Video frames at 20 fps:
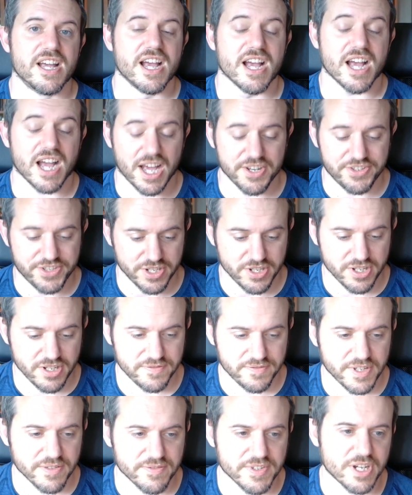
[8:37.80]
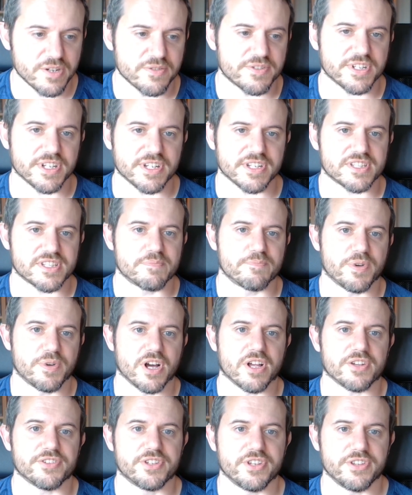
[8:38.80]
I don't know if you've noticed,
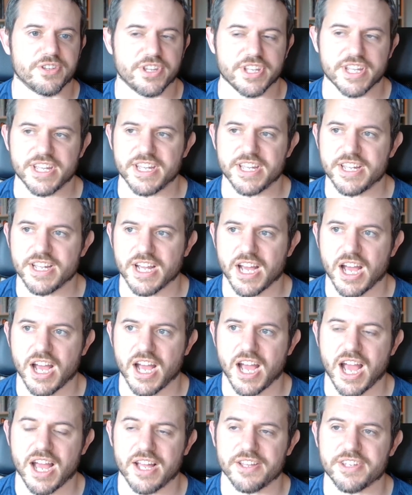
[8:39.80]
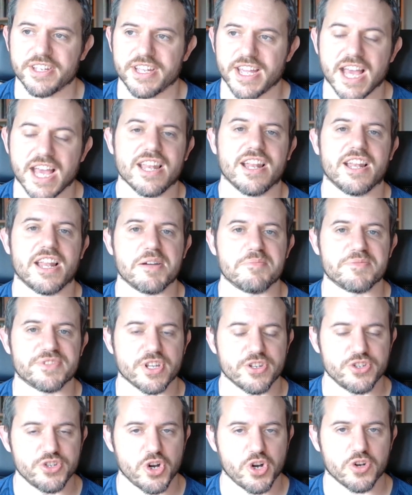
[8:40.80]
but the LLMs
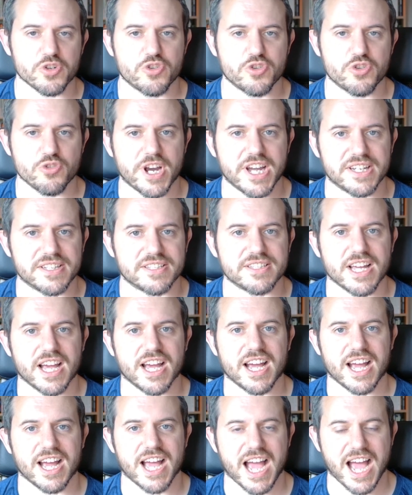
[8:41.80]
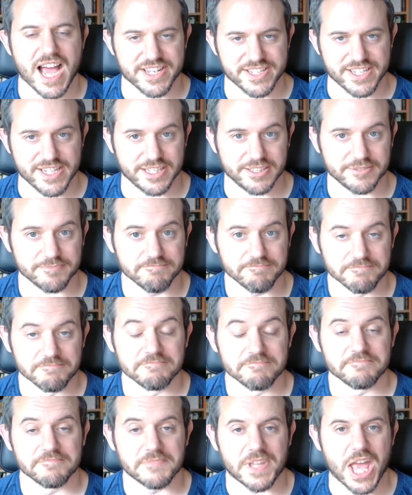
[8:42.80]
are not great at adding.
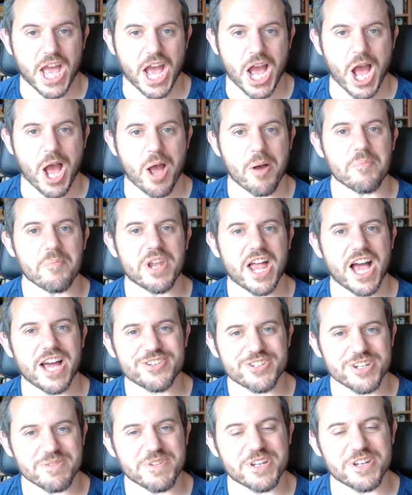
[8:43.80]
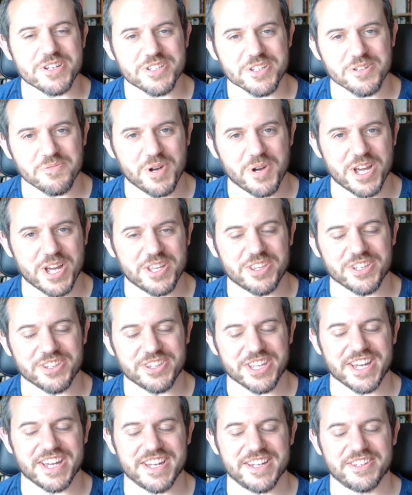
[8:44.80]
Largely because of the way that
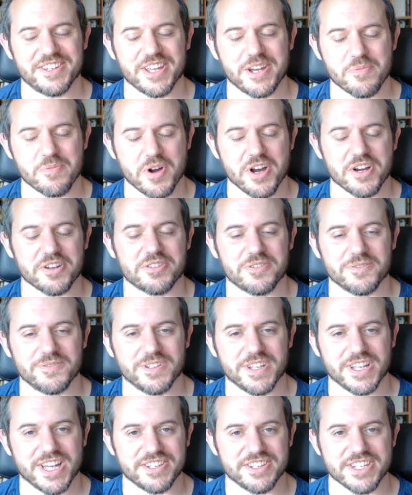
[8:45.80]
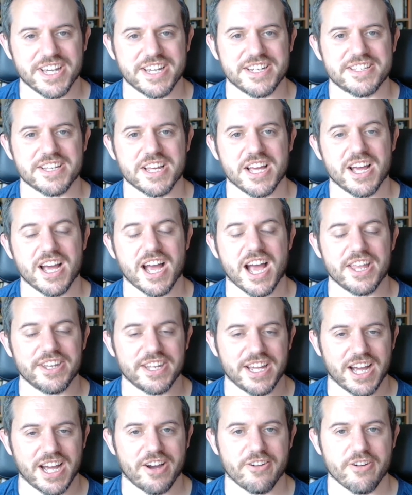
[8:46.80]
they work through their data, and
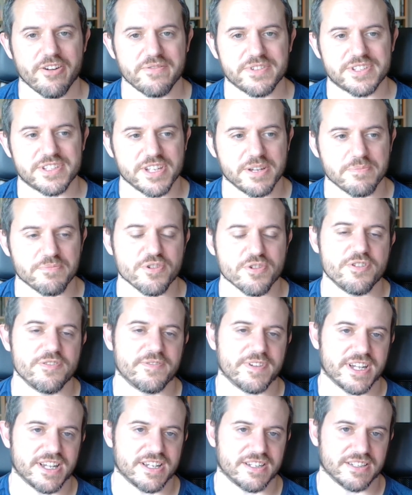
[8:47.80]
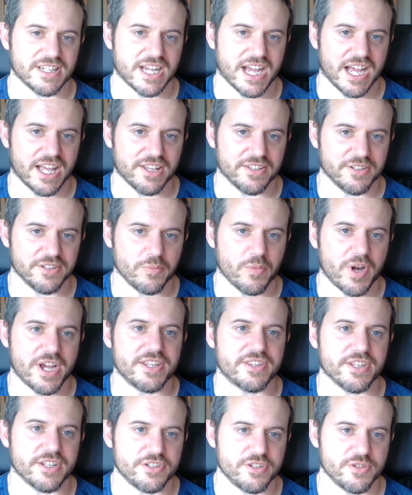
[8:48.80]
they are obviously improving, and the way
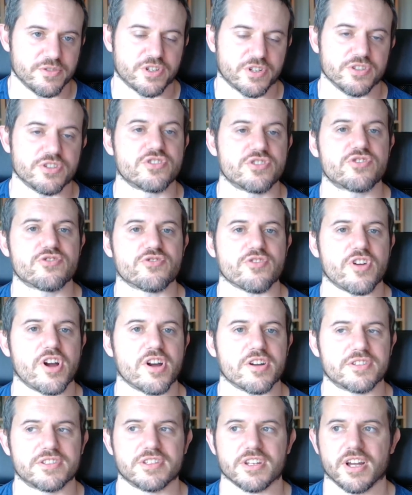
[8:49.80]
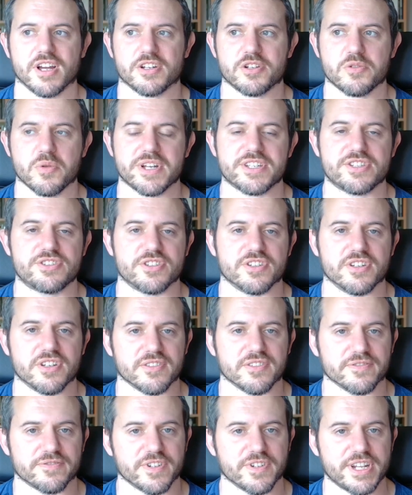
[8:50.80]
that you construct a
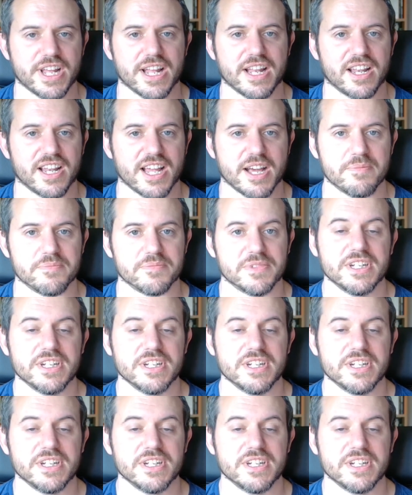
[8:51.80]
question for an LLM